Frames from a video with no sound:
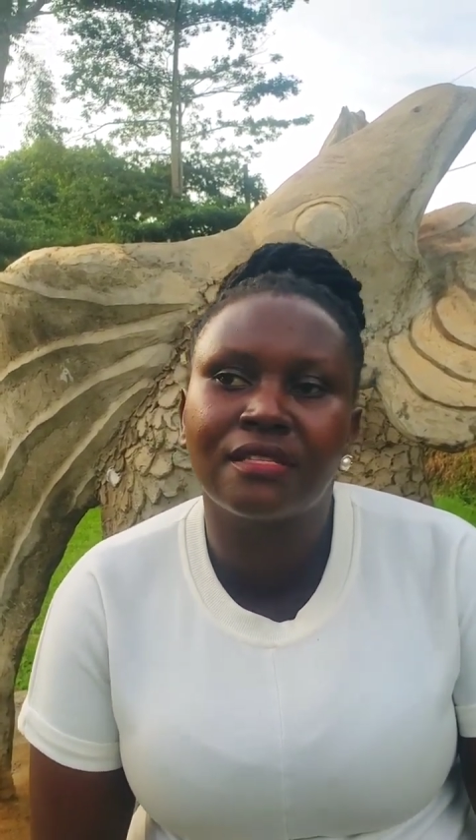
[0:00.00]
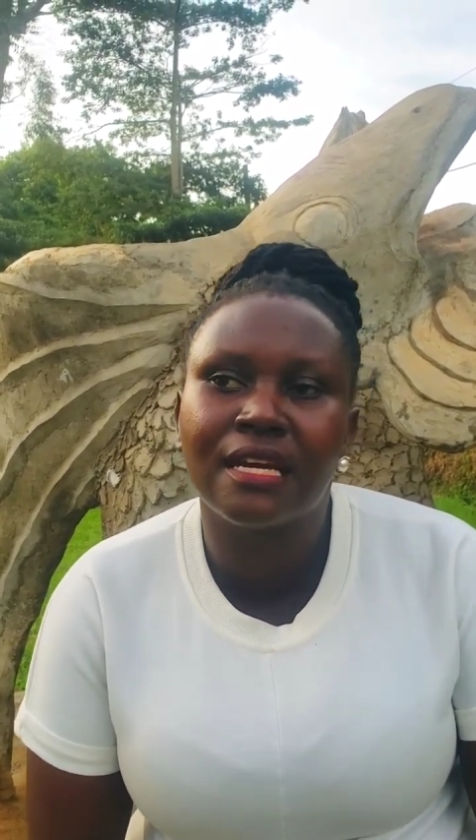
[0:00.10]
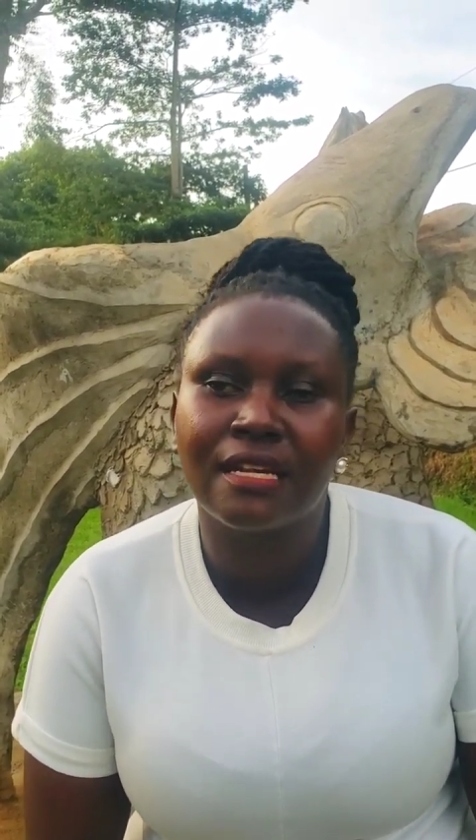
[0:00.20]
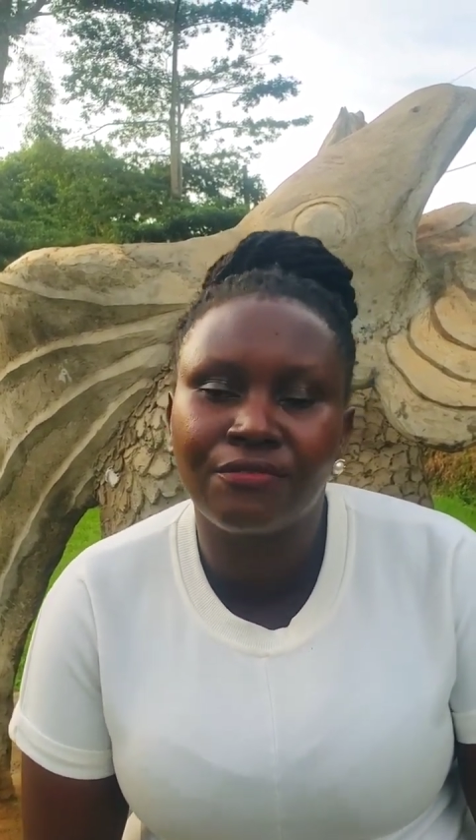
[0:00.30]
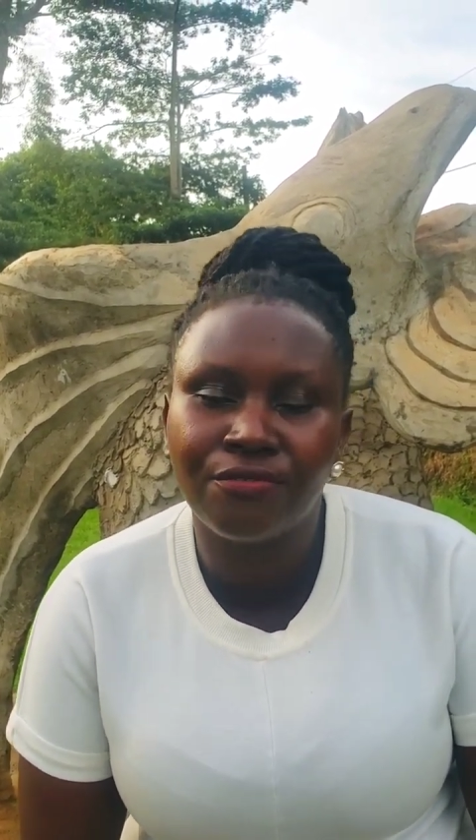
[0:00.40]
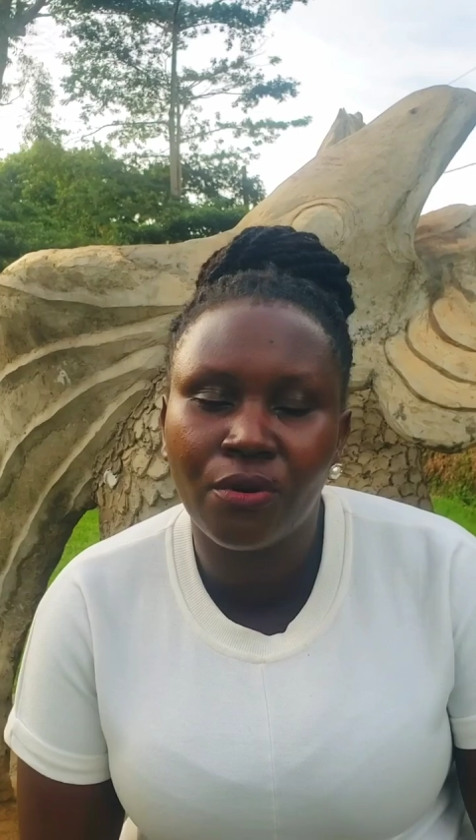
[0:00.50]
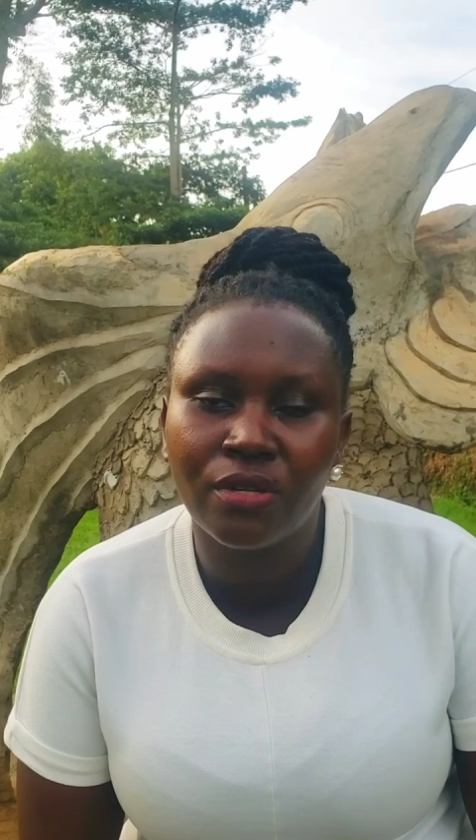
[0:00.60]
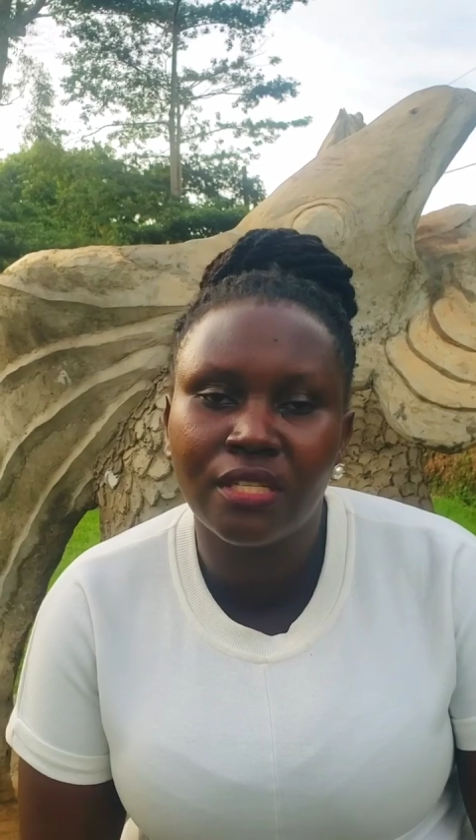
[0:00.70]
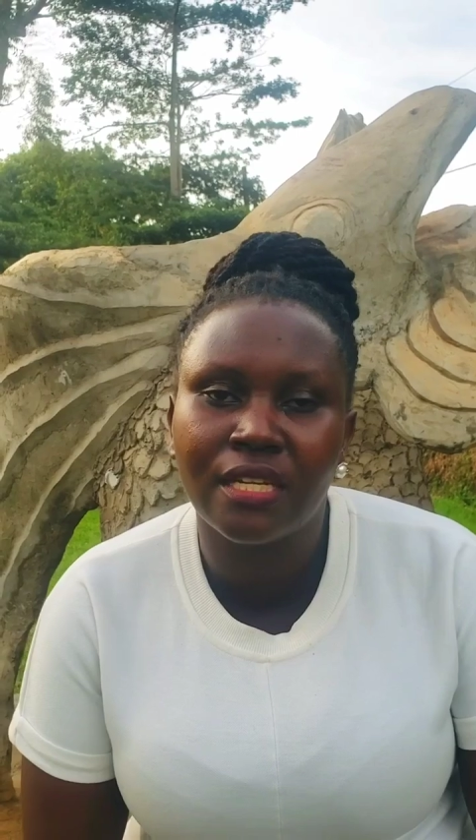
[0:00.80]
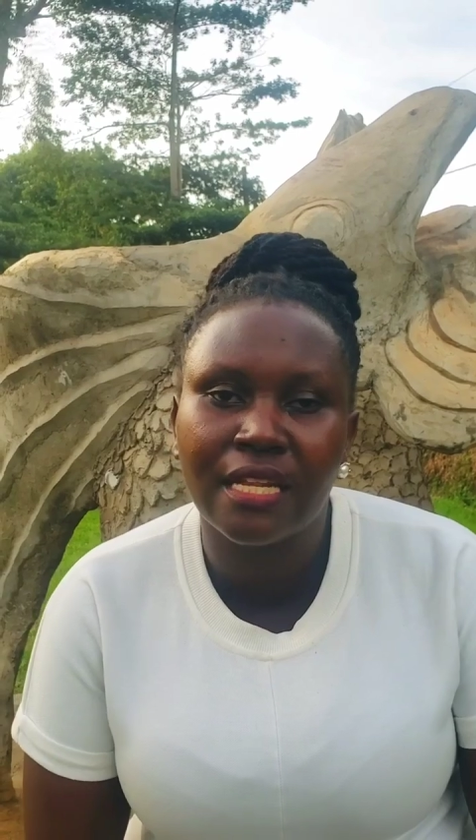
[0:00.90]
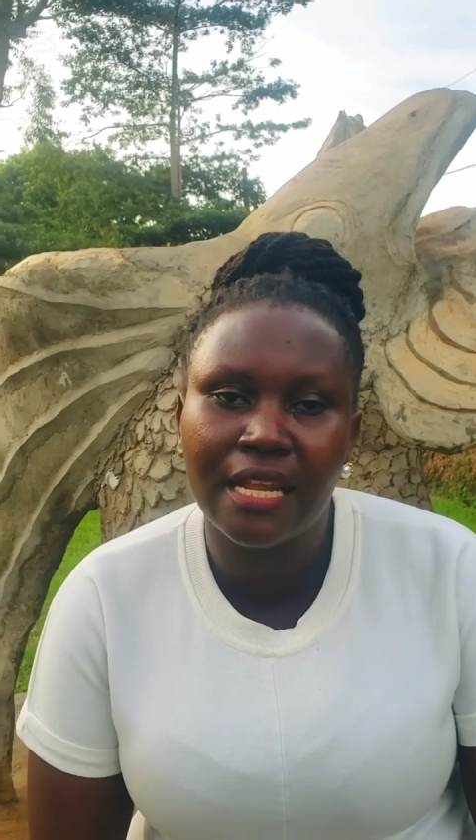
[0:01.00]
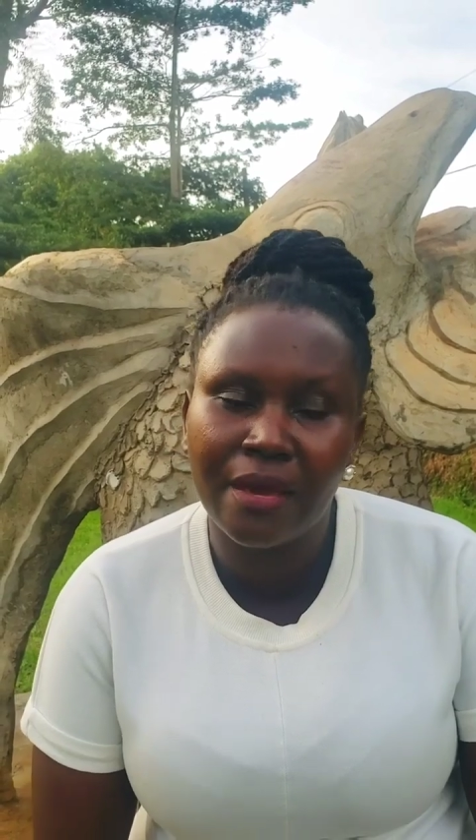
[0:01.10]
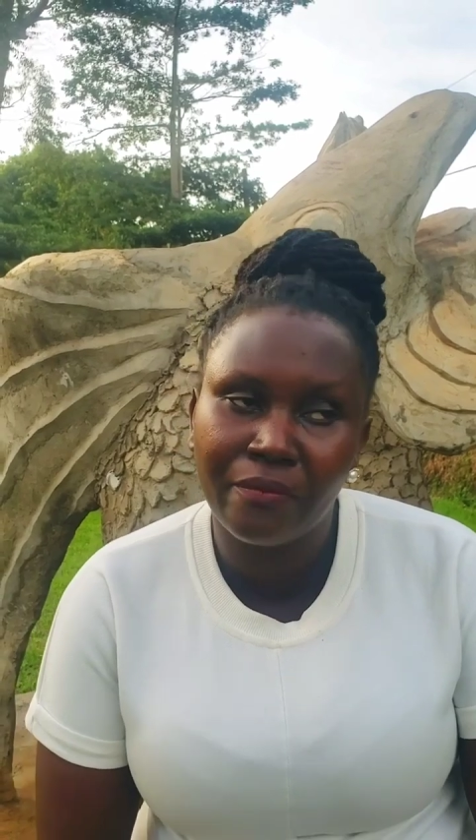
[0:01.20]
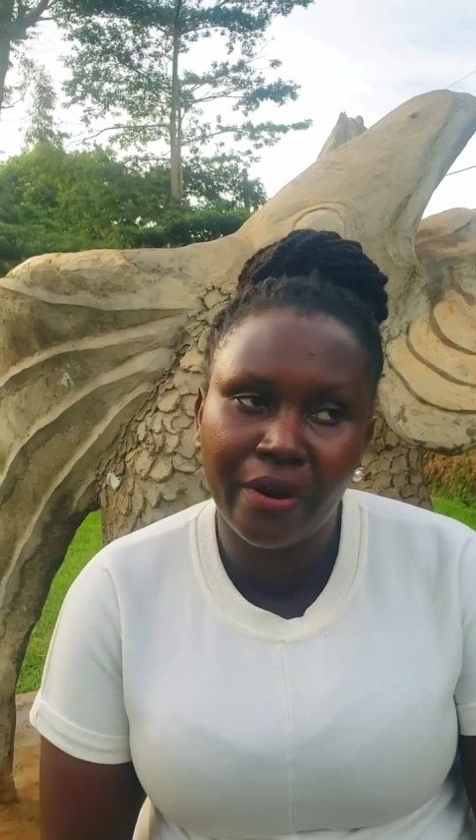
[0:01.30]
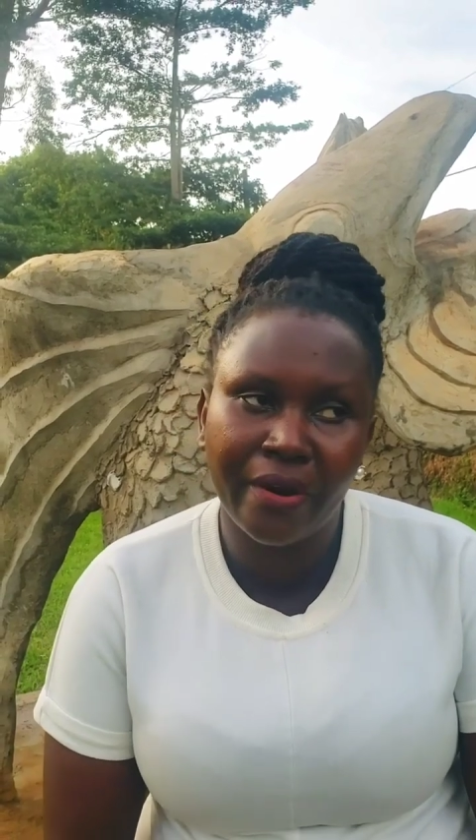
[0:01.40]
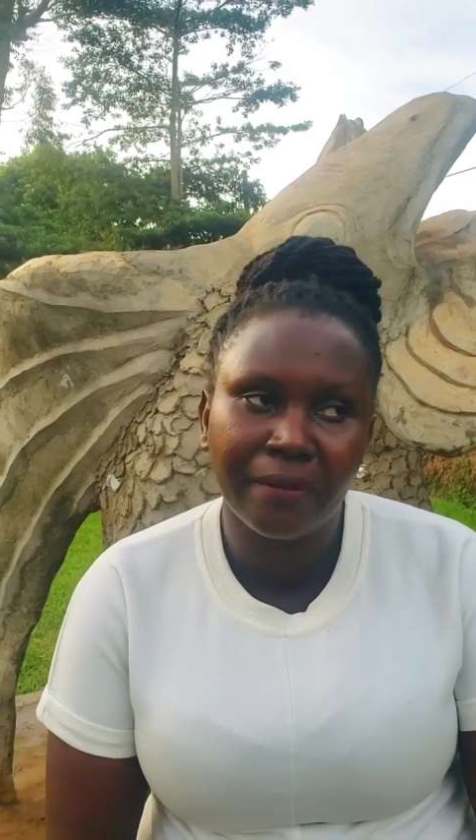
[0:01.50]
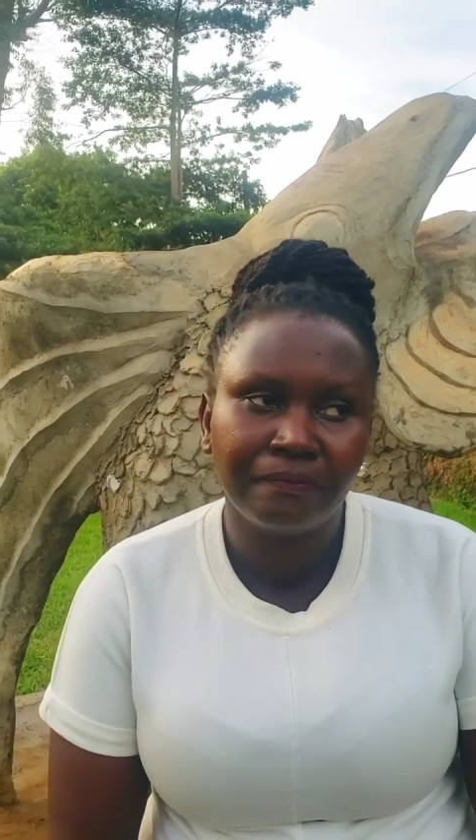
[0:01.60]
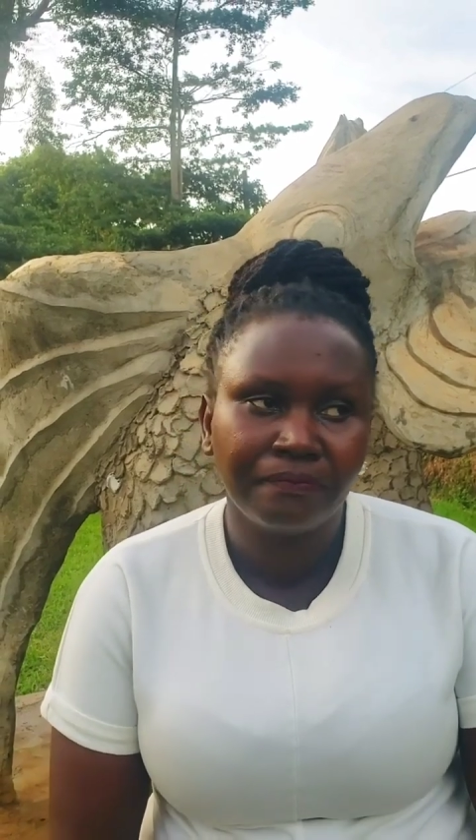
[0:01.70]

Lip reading: that are found in the library.